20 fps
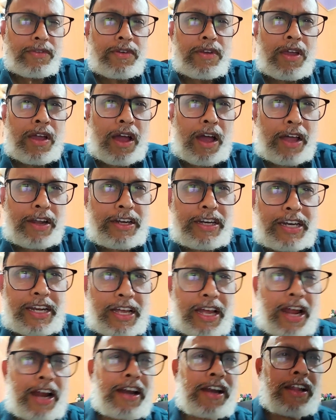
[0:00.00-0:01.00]
and it
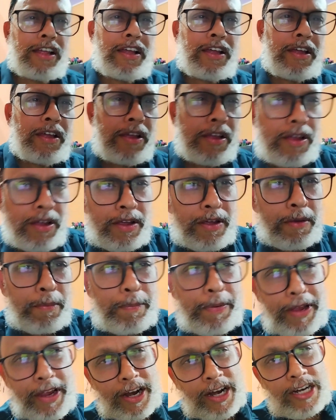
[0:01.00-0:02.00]
had
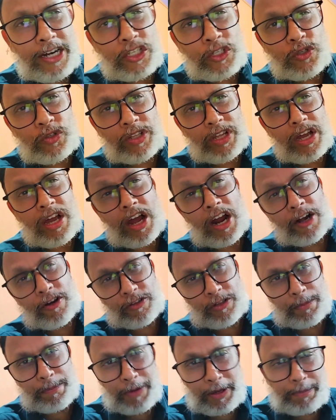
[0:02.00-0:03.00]
pierced the heart of the
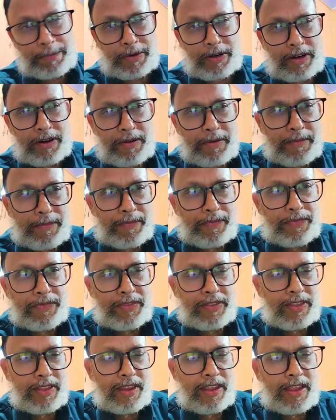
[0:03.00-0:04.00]
people,
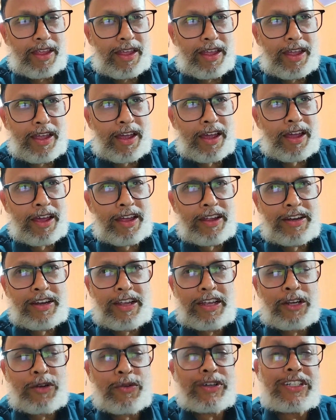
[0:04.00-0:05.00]
and it
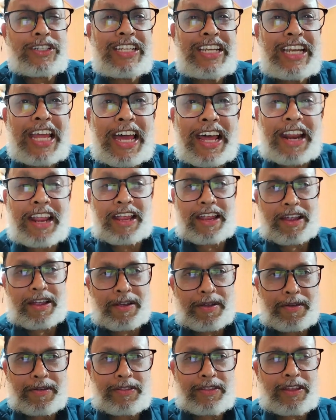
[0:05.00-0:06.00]
was sneering.
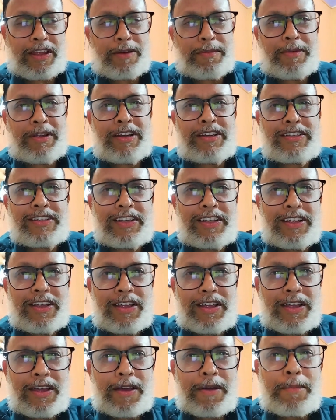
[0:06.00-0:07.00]
That means
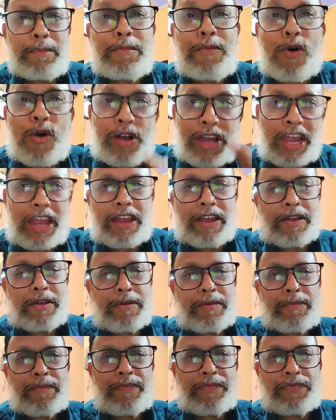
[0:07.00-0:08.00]
mocking,
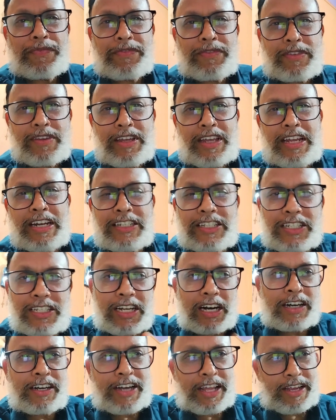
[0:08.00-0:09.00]

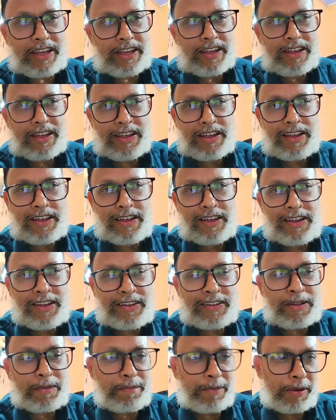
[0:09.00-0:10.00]
insulting the
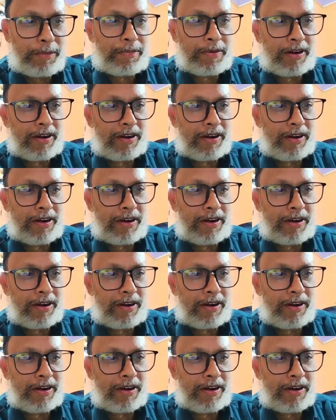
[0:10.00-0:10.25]
people,